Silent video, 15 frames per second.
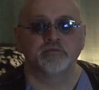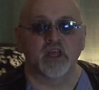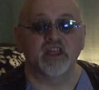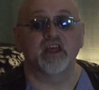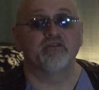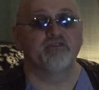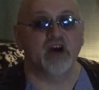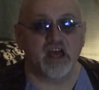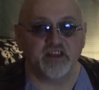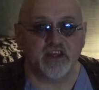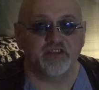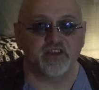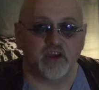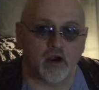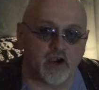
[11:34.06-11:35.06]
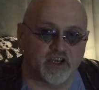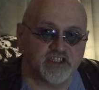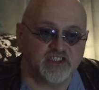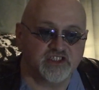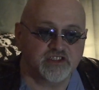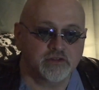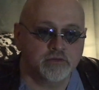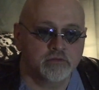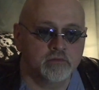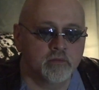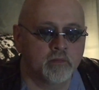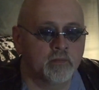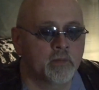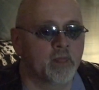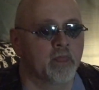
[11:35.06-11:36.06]
And then finally, the artist.
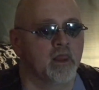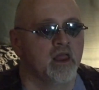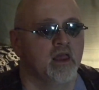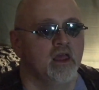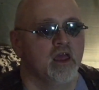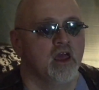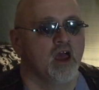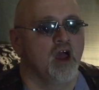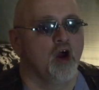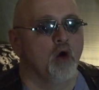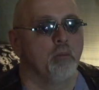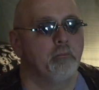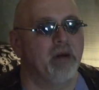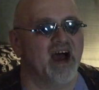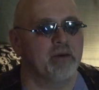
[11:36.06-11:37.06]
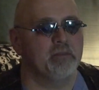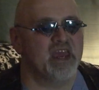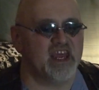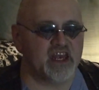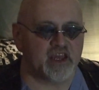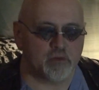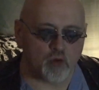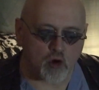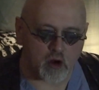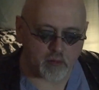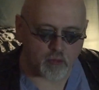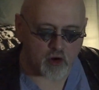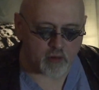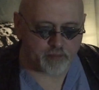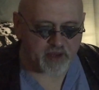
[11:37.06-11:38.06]
By meeting more and
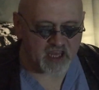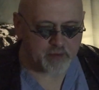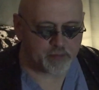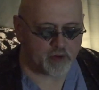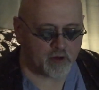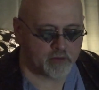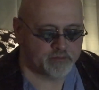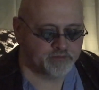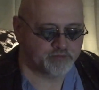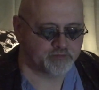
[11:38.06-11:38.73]
more people